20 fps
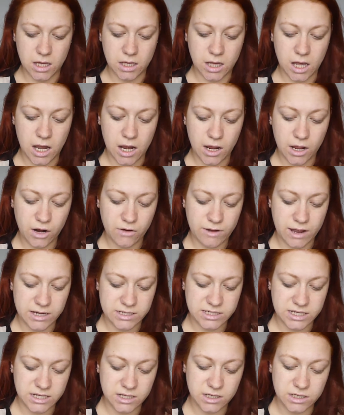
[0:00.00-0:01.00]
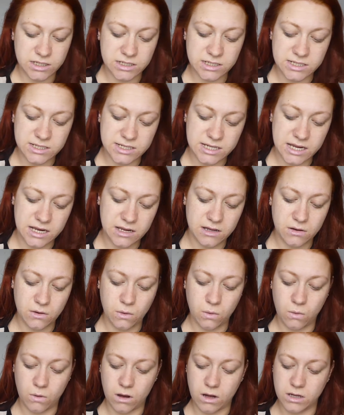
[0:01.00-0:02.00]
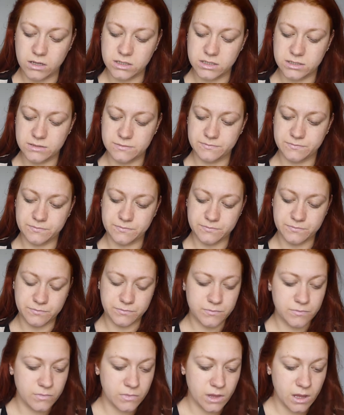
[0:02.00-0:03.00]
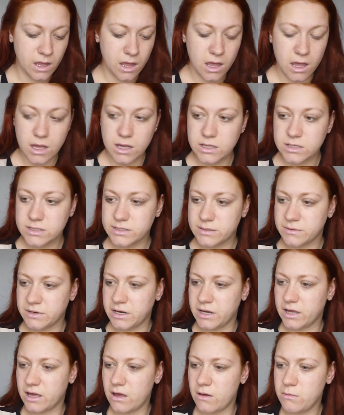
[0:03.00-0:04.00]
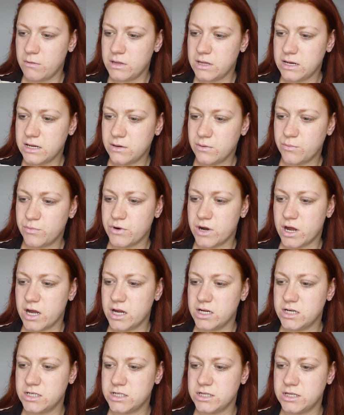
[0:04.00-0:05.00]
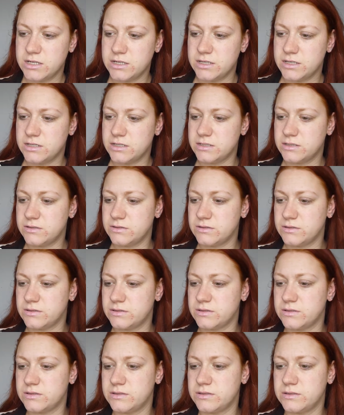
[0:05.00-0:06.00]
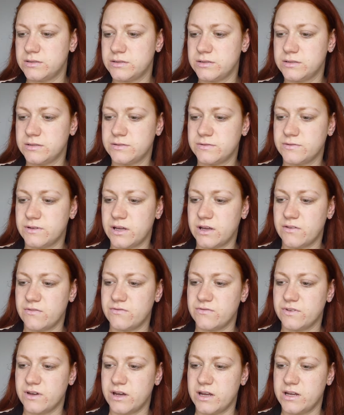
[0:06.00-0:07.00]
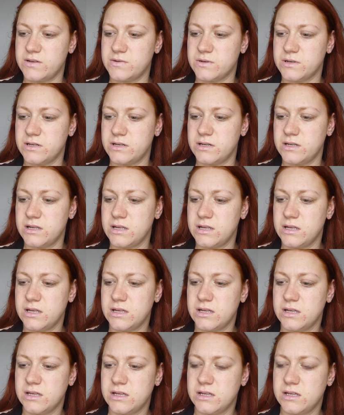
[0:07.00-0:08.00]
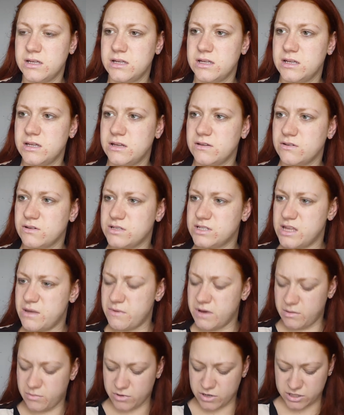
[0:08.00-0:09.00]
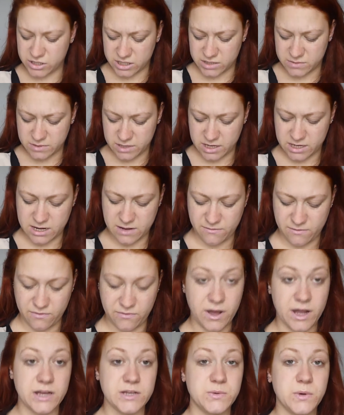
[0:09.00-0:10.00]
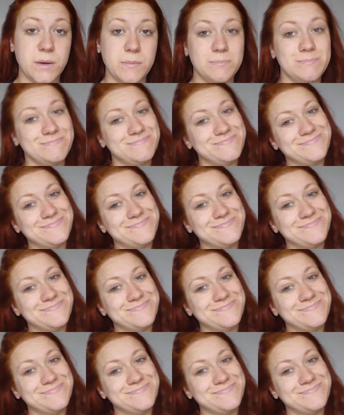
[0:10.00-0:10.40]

Colour Correcting Concealer Quad. So I'm going to go in with a little brush, if I can find one. I've got so many brushes, but I can never find one.